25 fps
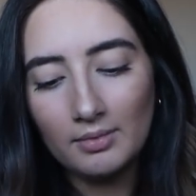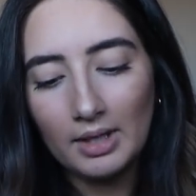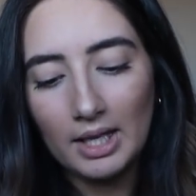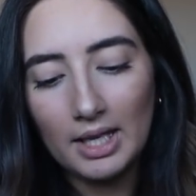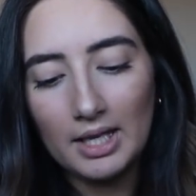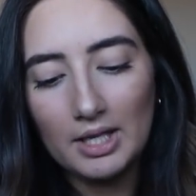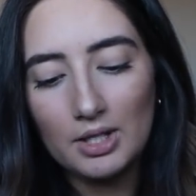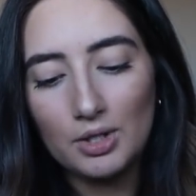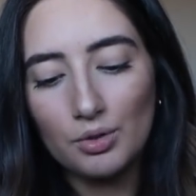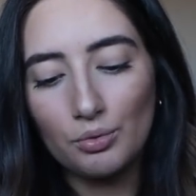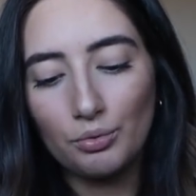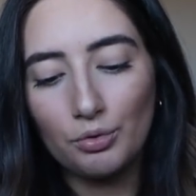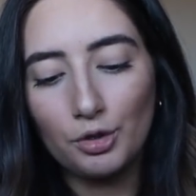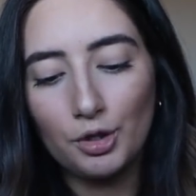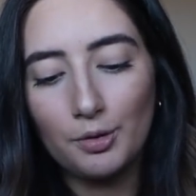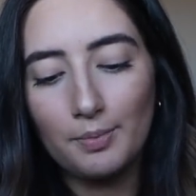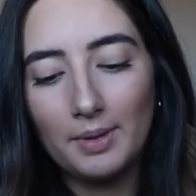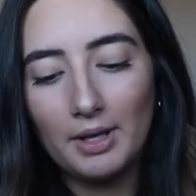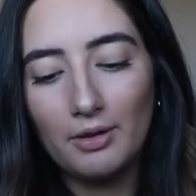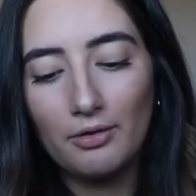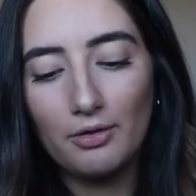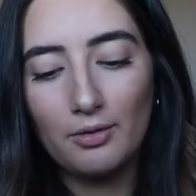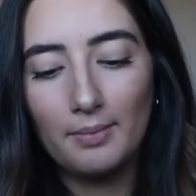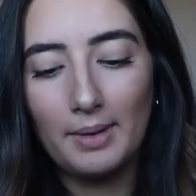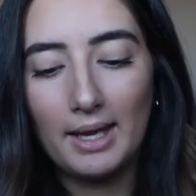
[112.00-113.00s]
is
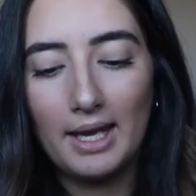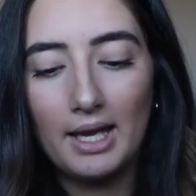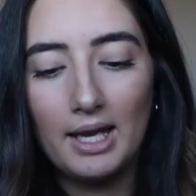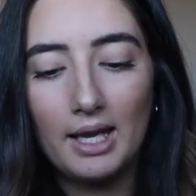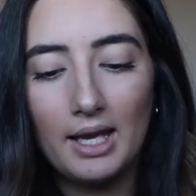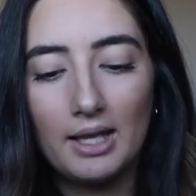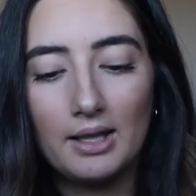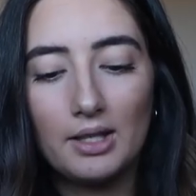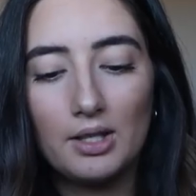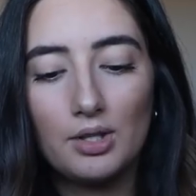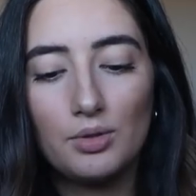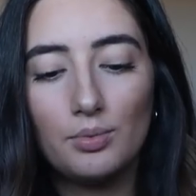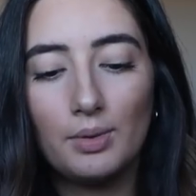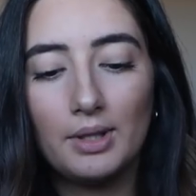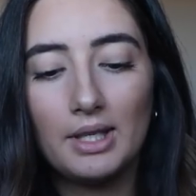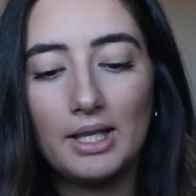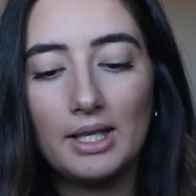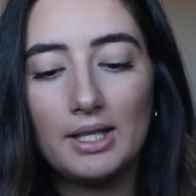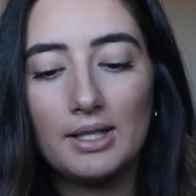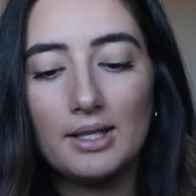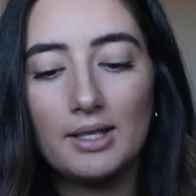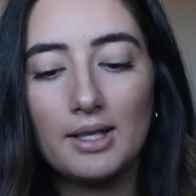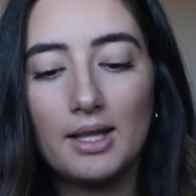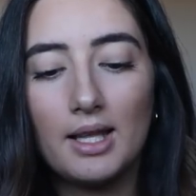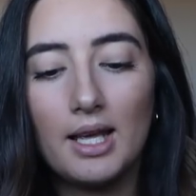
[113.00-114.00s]
ruby for me, and this one
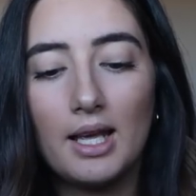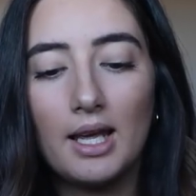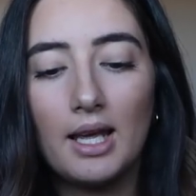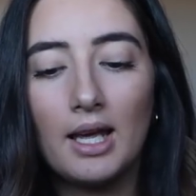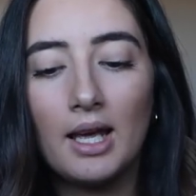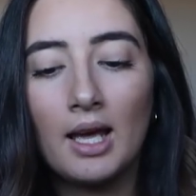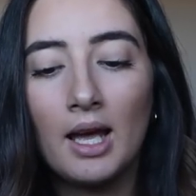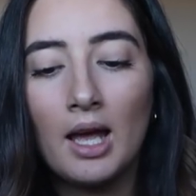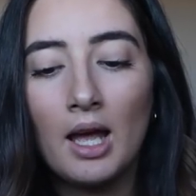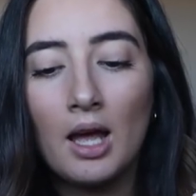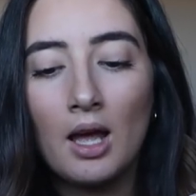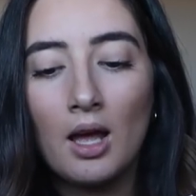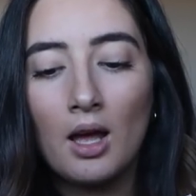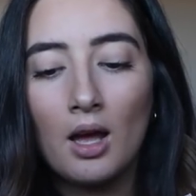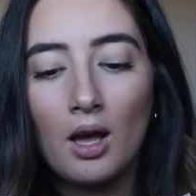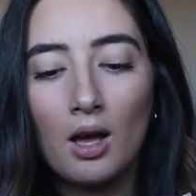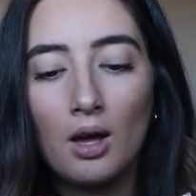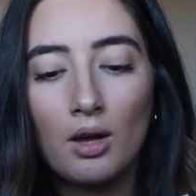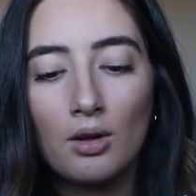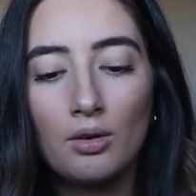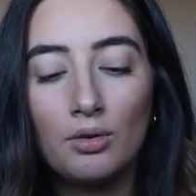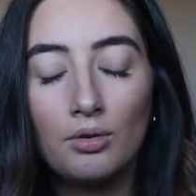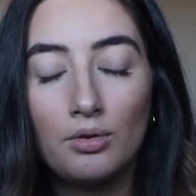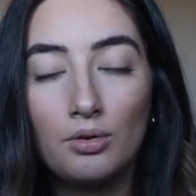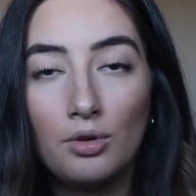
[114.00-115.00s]
is the
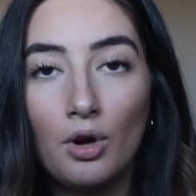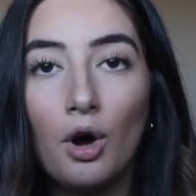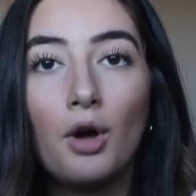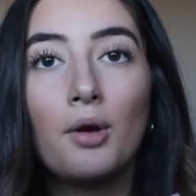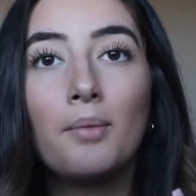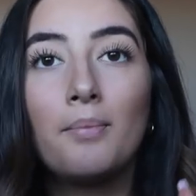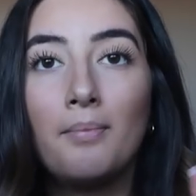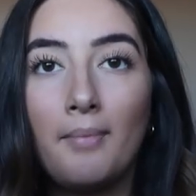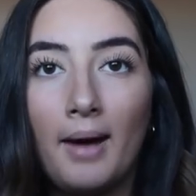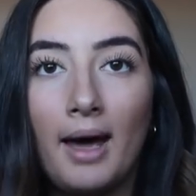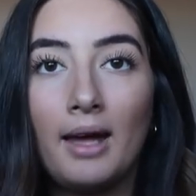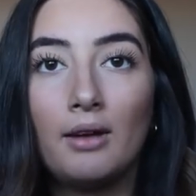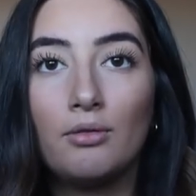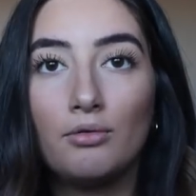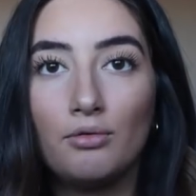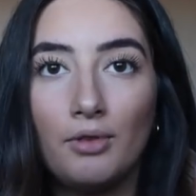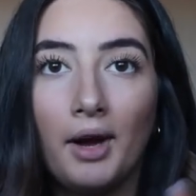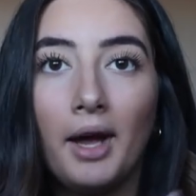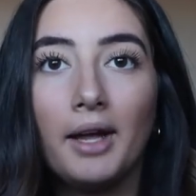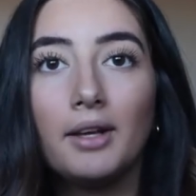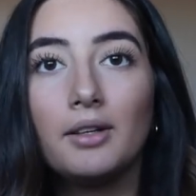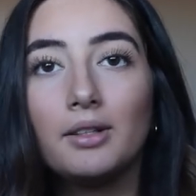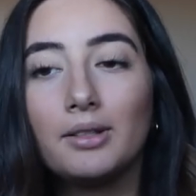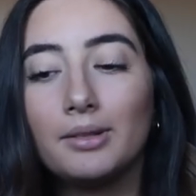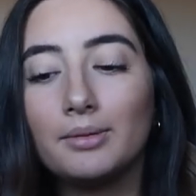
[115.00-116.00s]
not matte
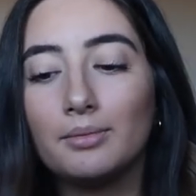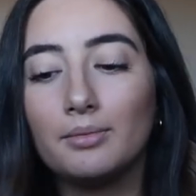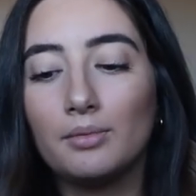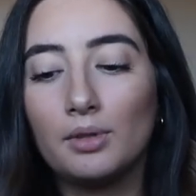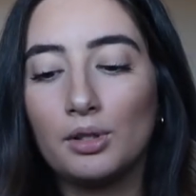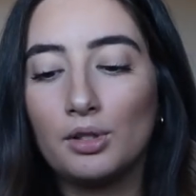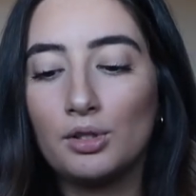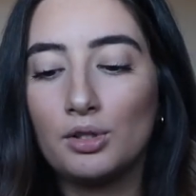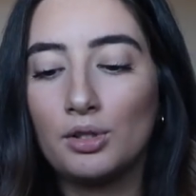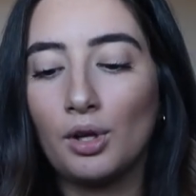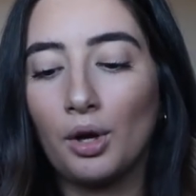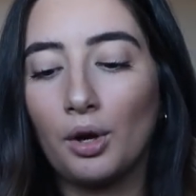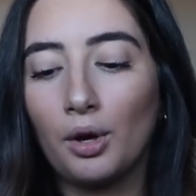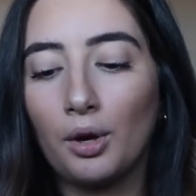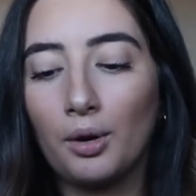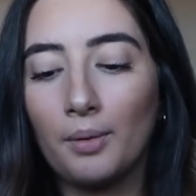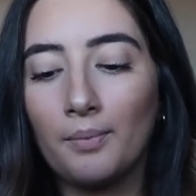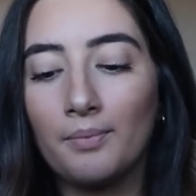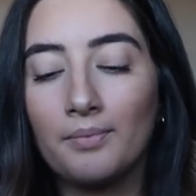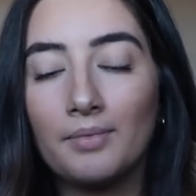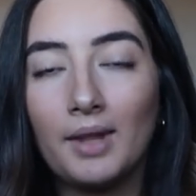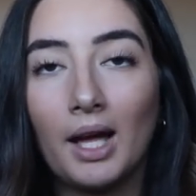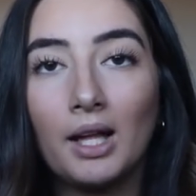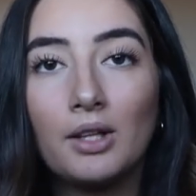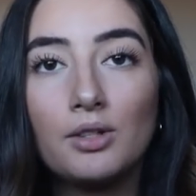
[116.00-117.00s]
red. So
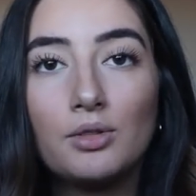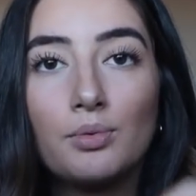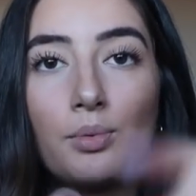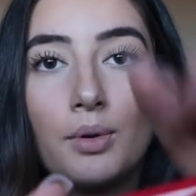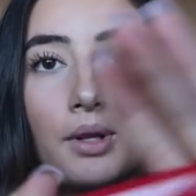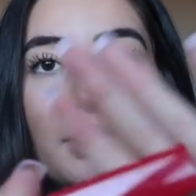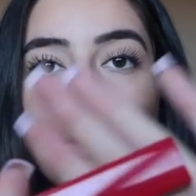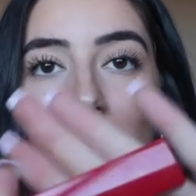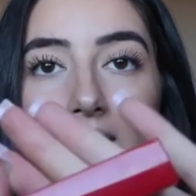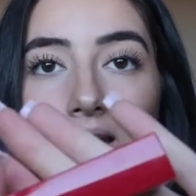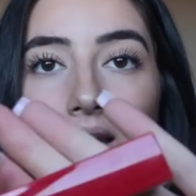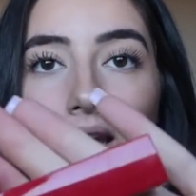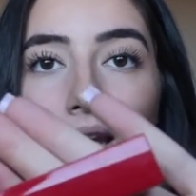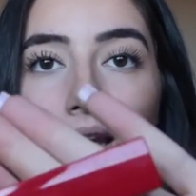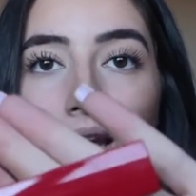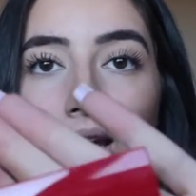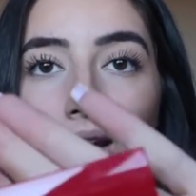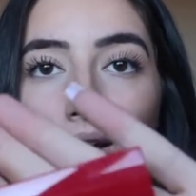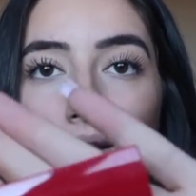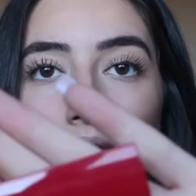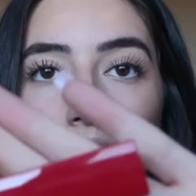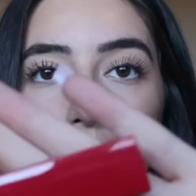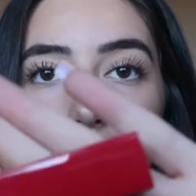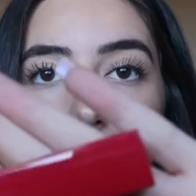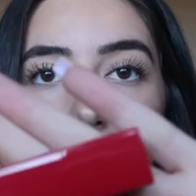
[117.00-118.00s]
that's what
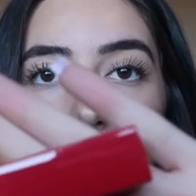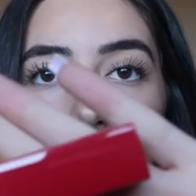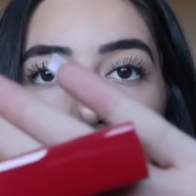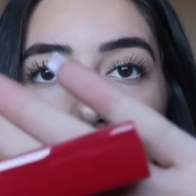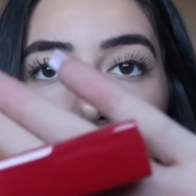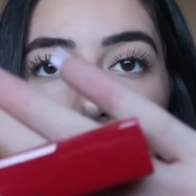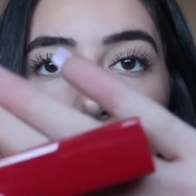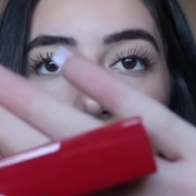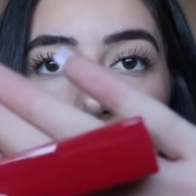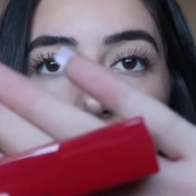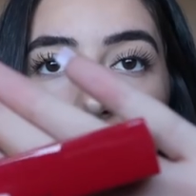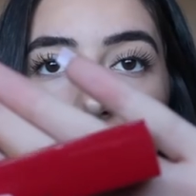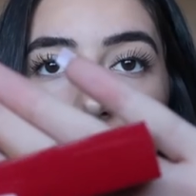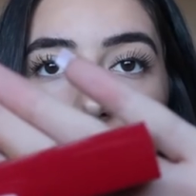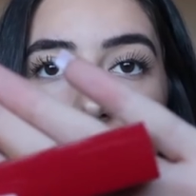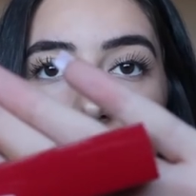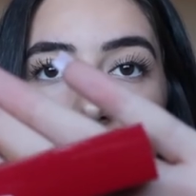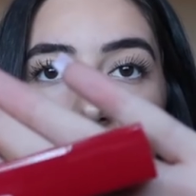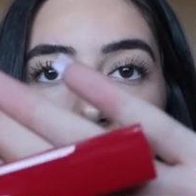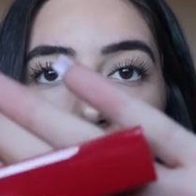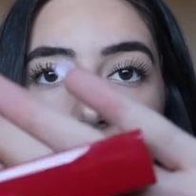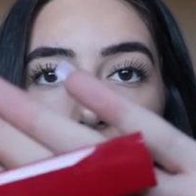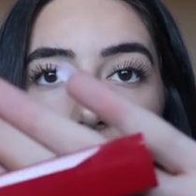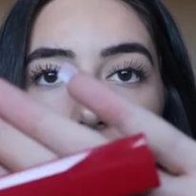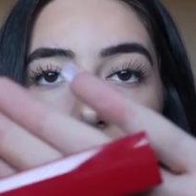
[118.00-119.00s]
the packaging
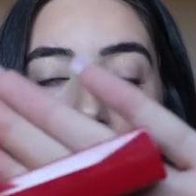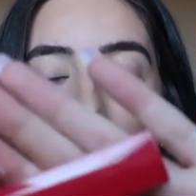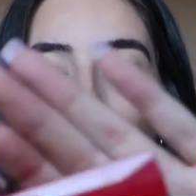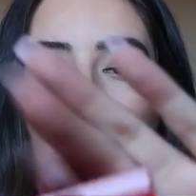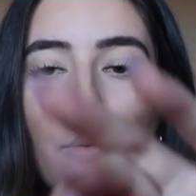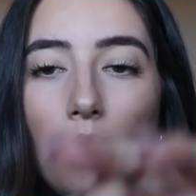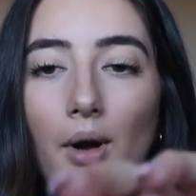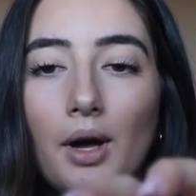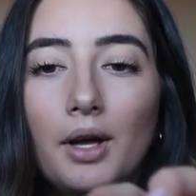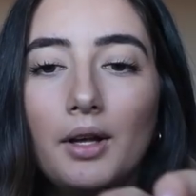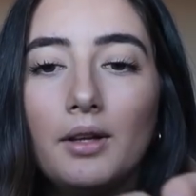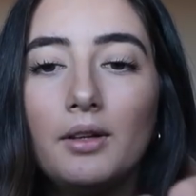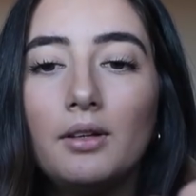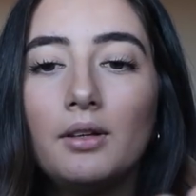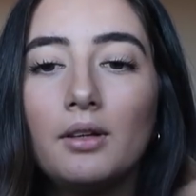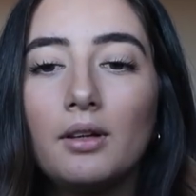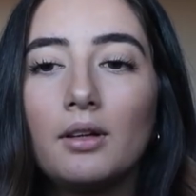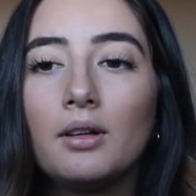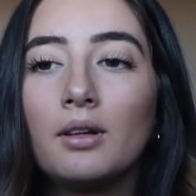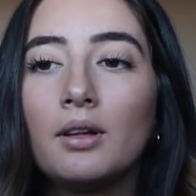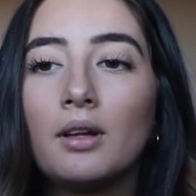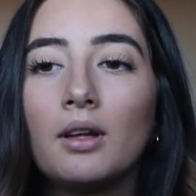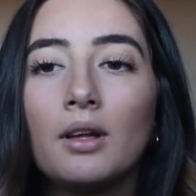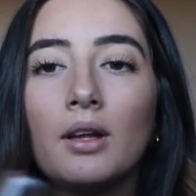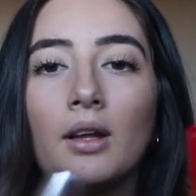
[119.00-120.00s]
looks like for that one.
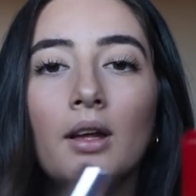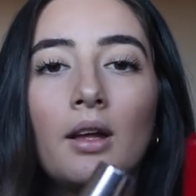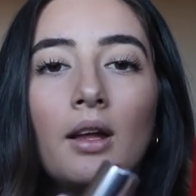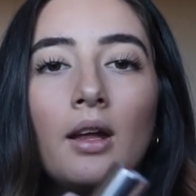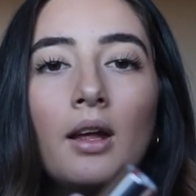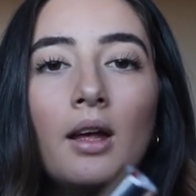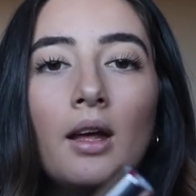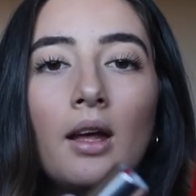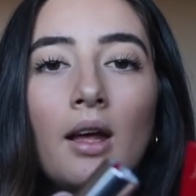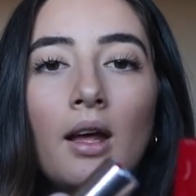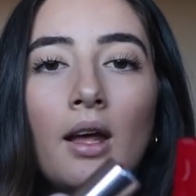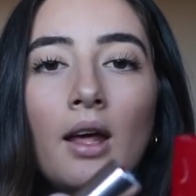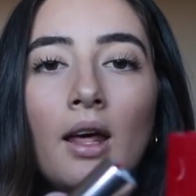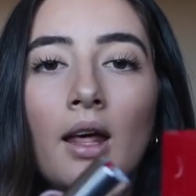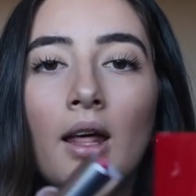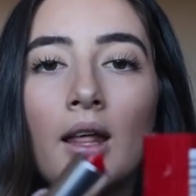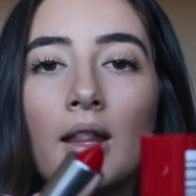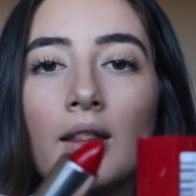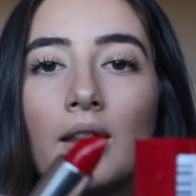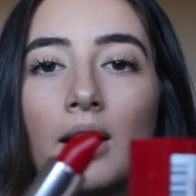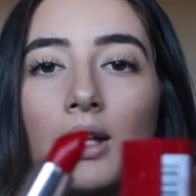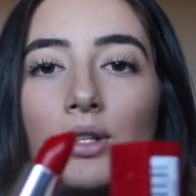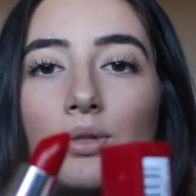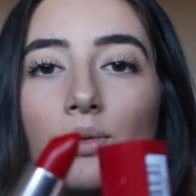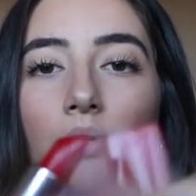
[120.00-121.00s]

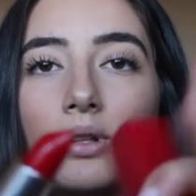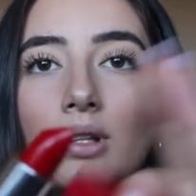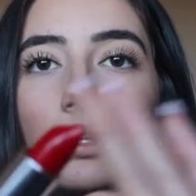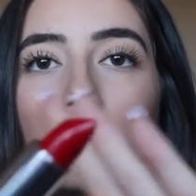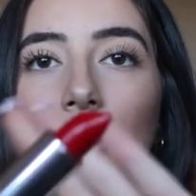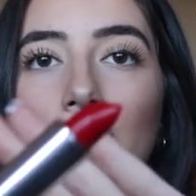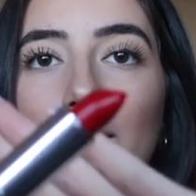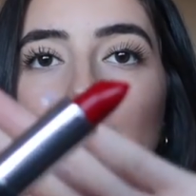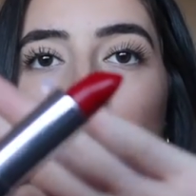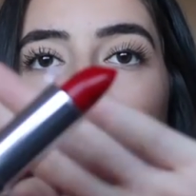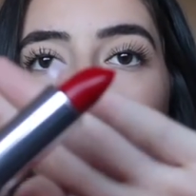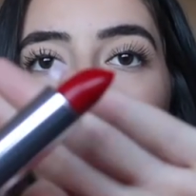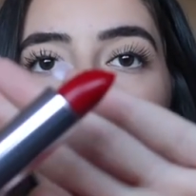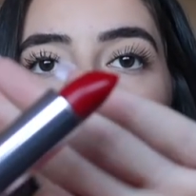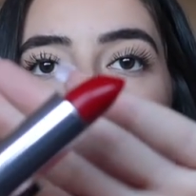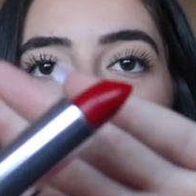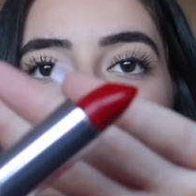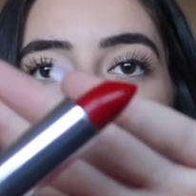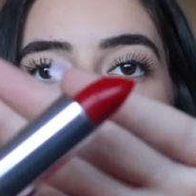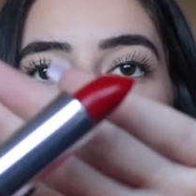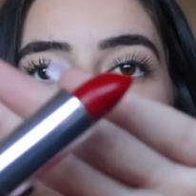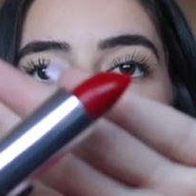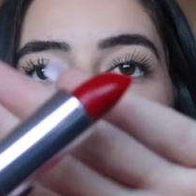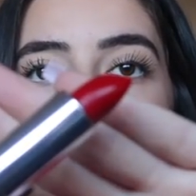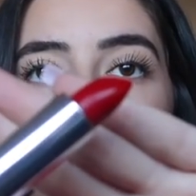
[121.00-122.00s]
That's what the lipstick
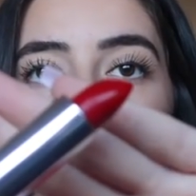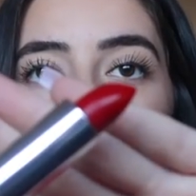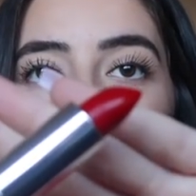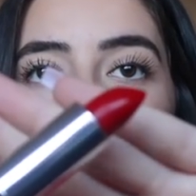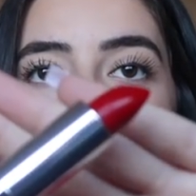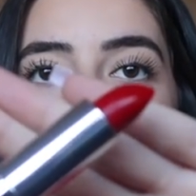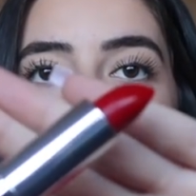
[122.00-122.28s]
looks like.